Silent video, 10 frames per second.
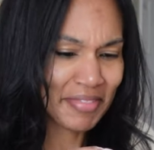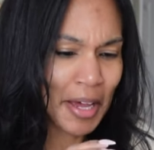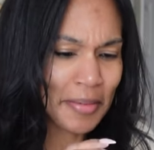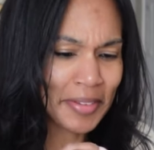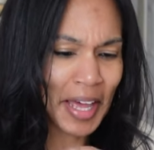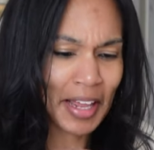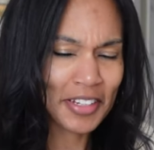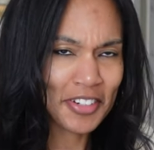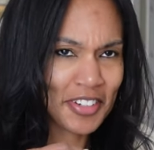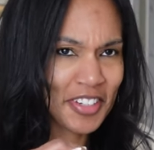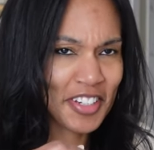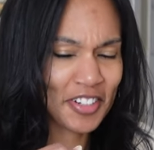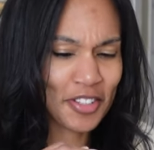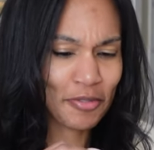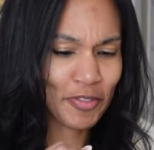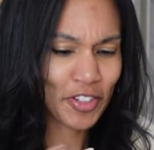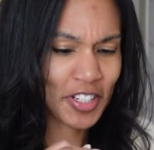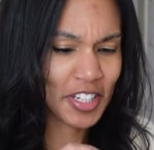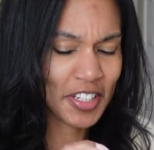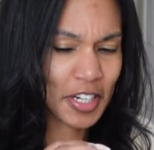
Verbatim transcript: How about that? Let's just stick to the rivers and lakes